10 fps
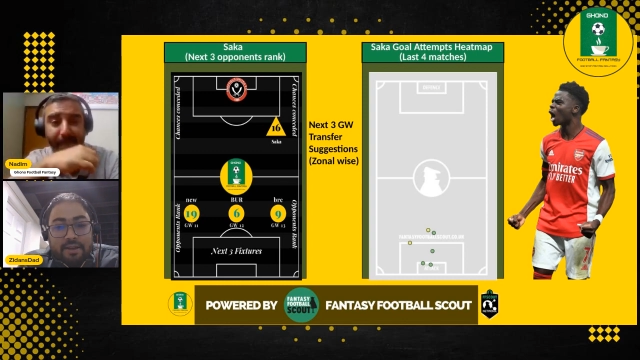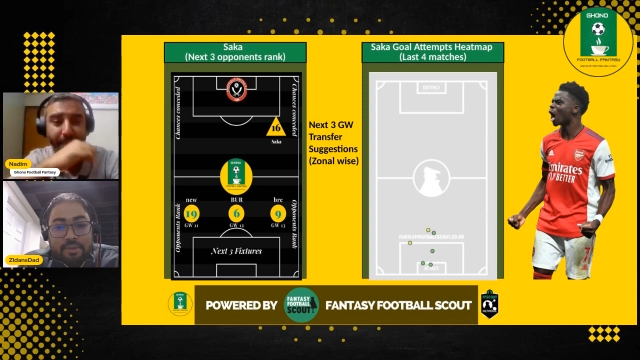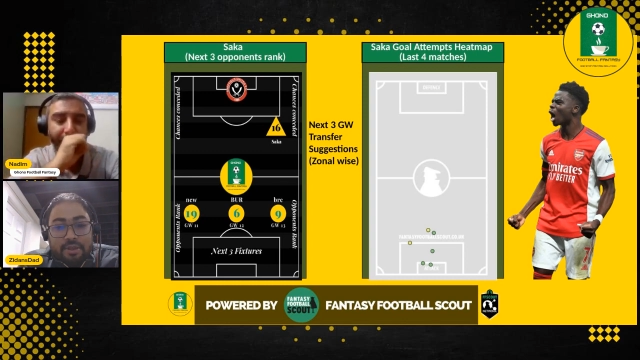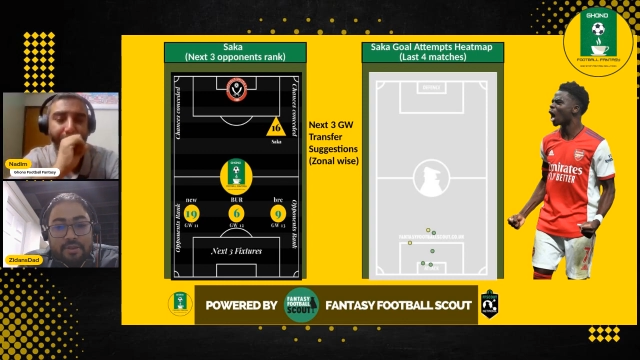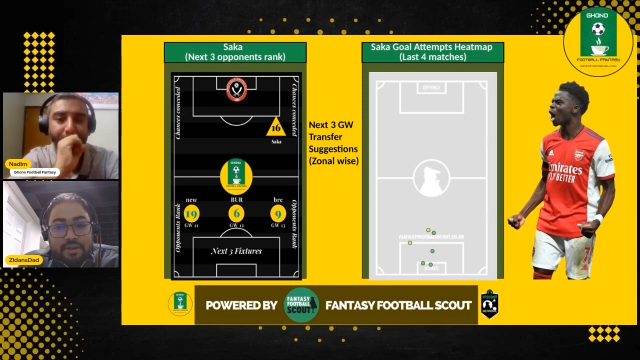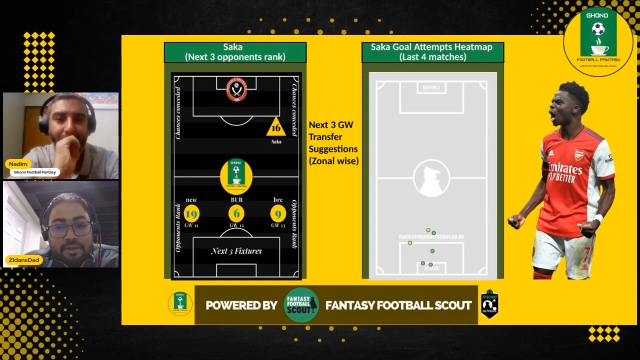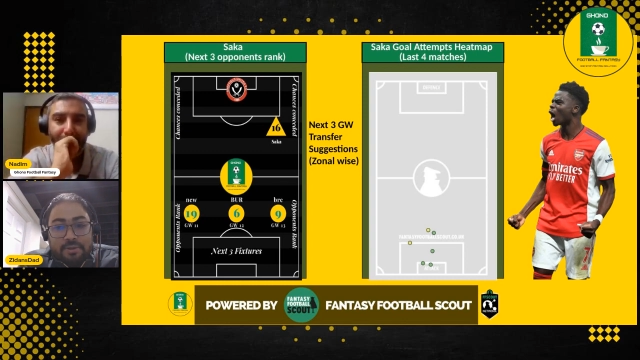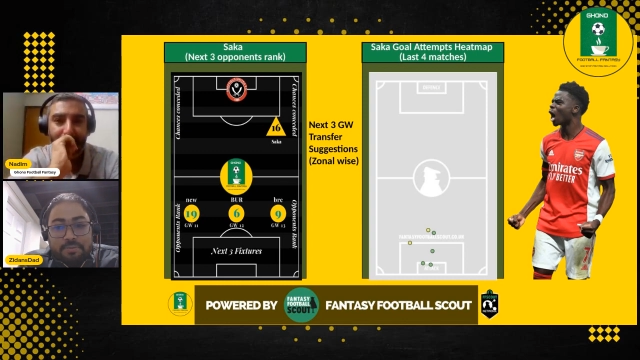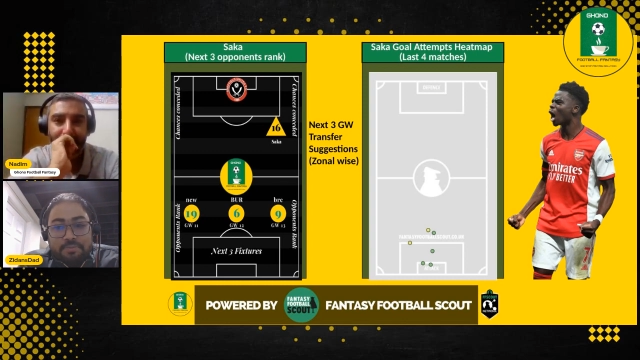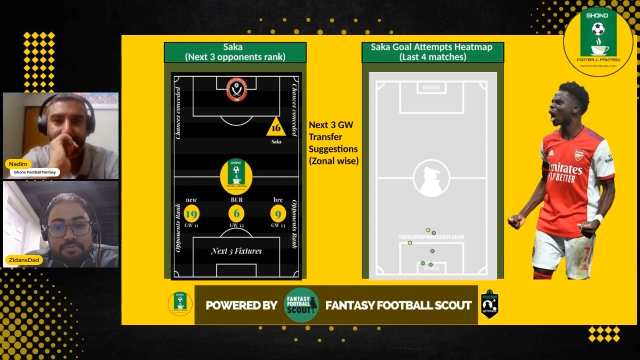Speaker 1: I mean,
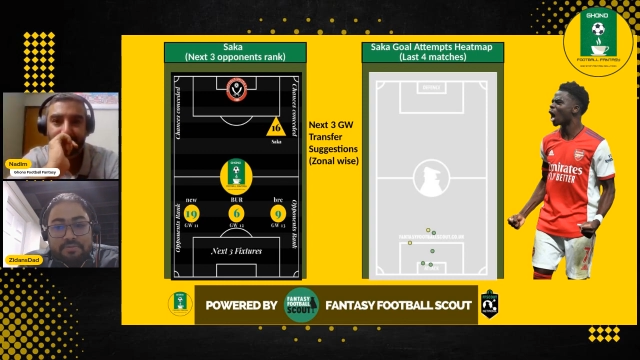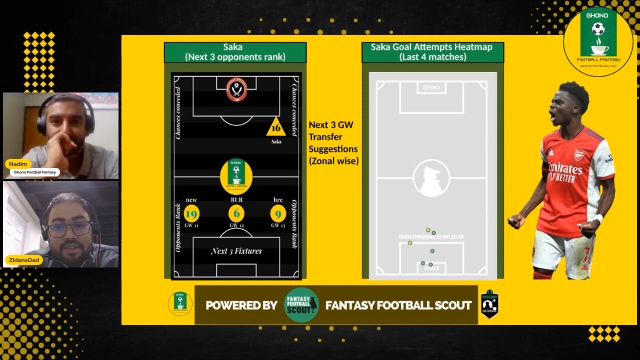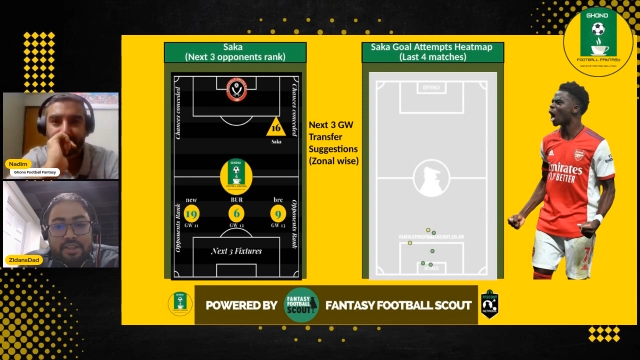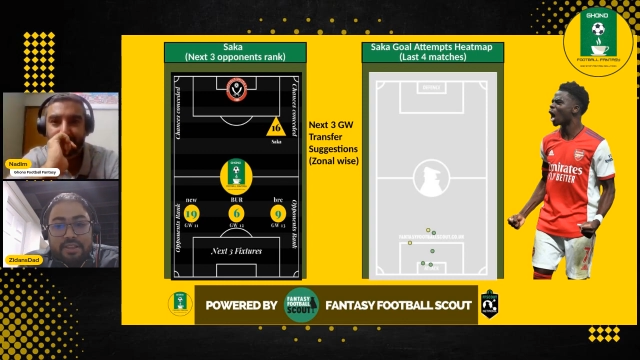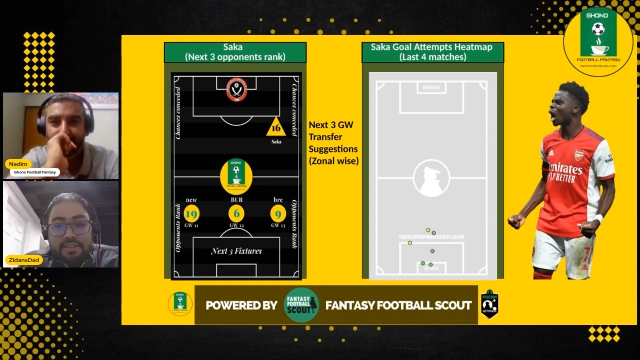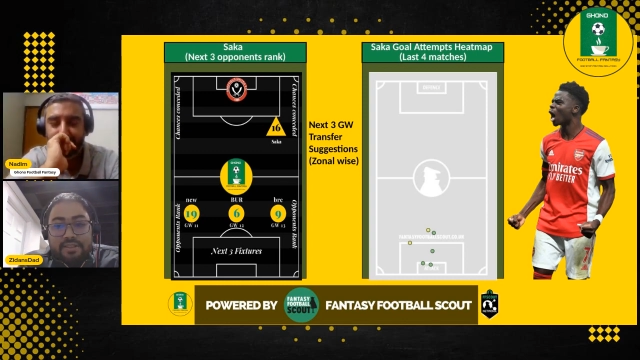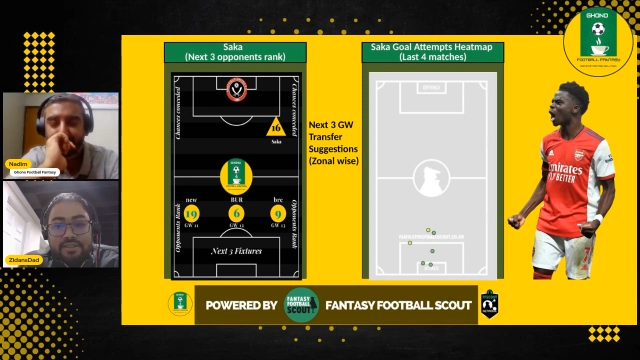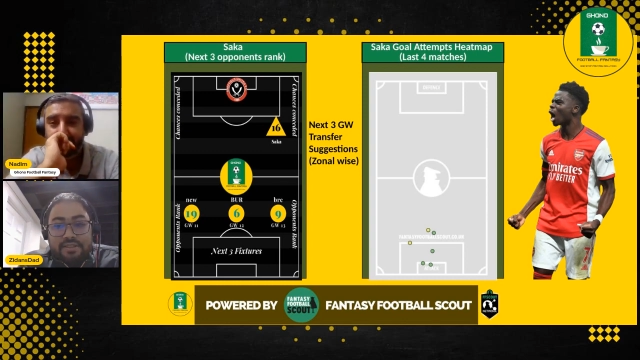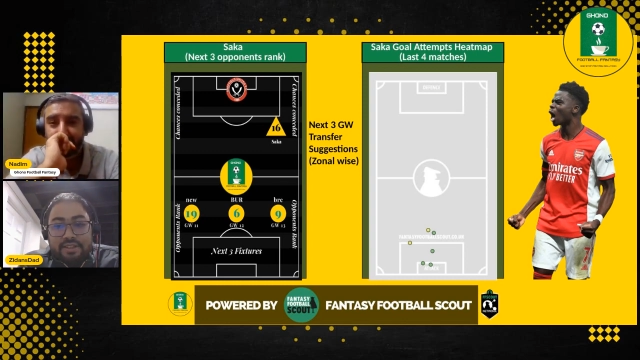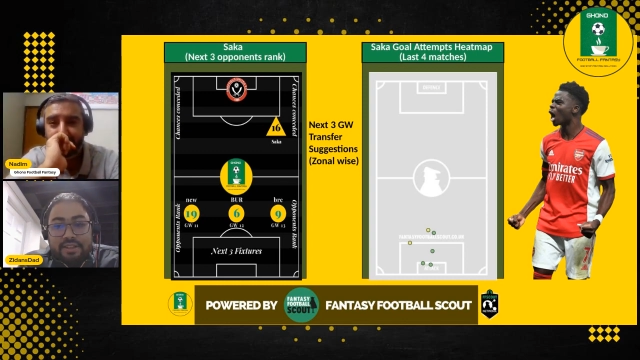um,
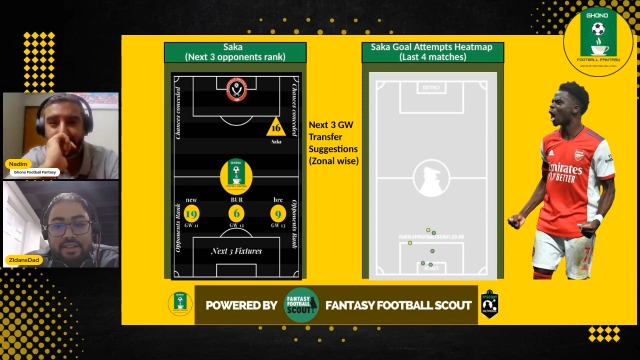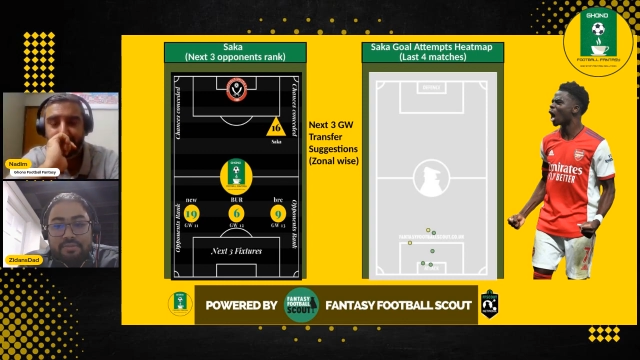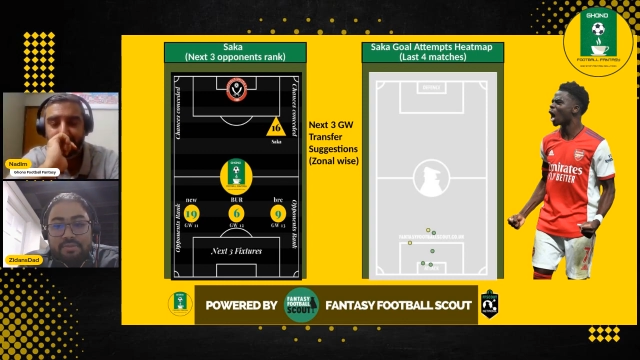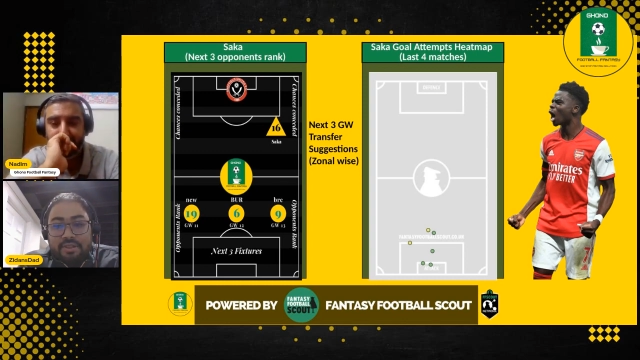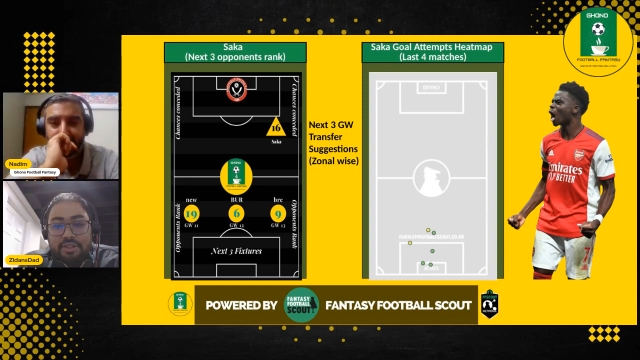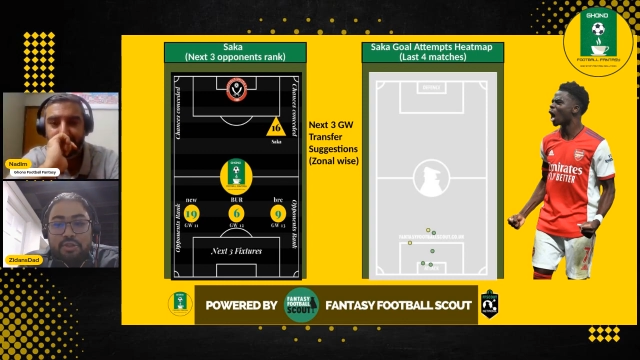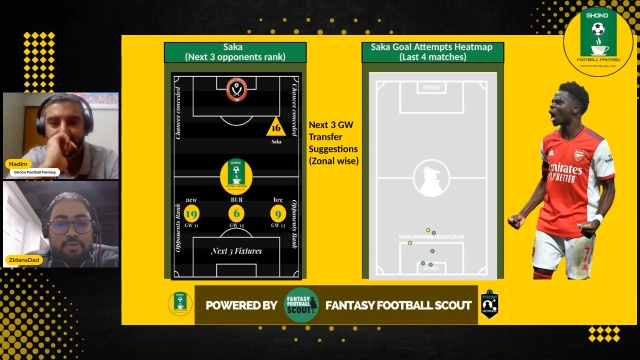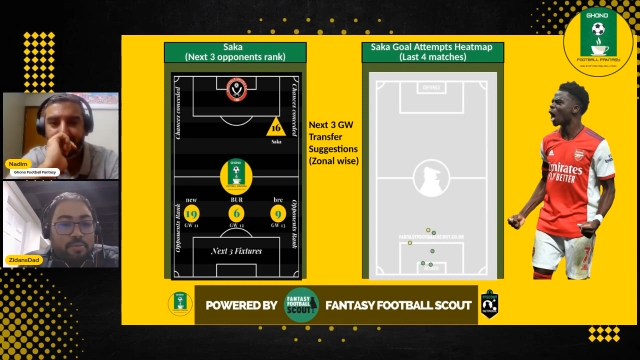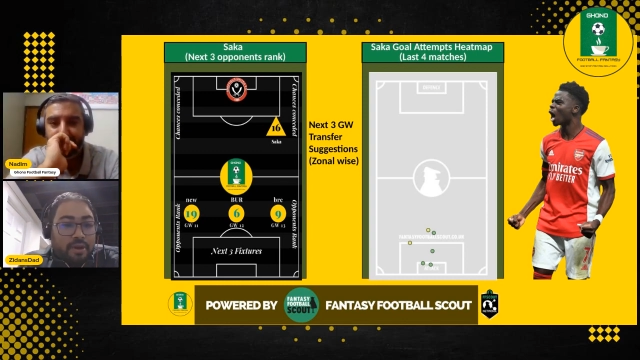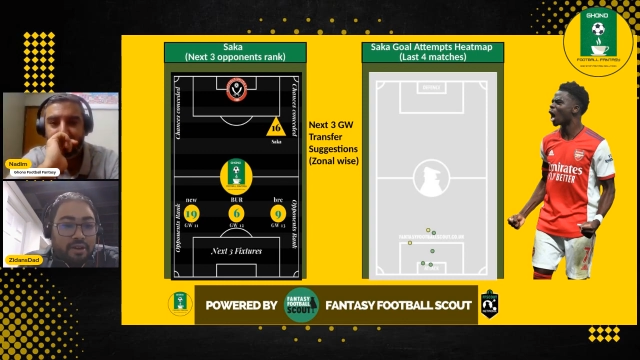he's uh, he should
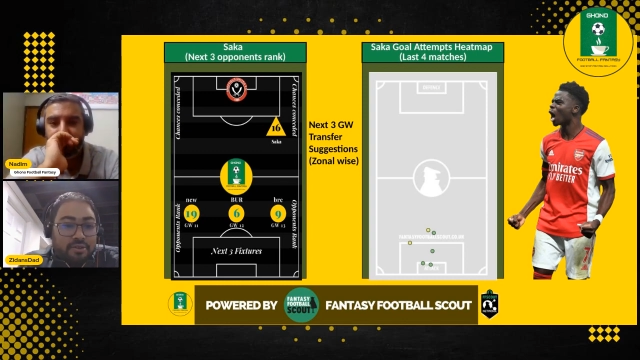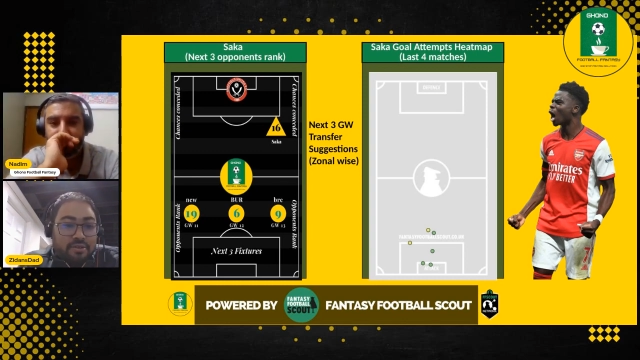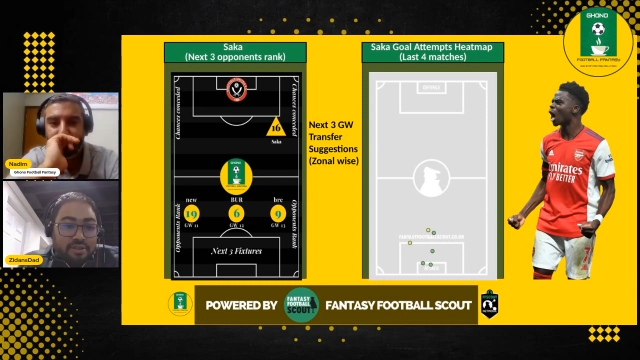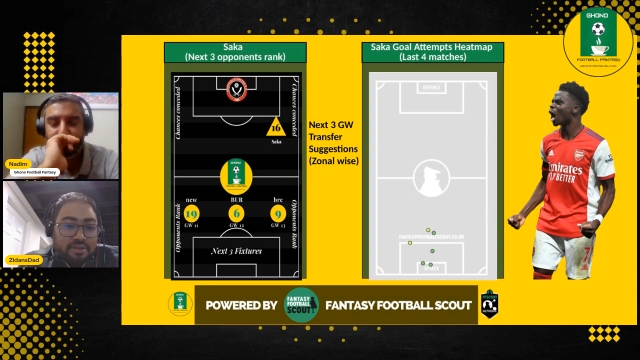be prioritized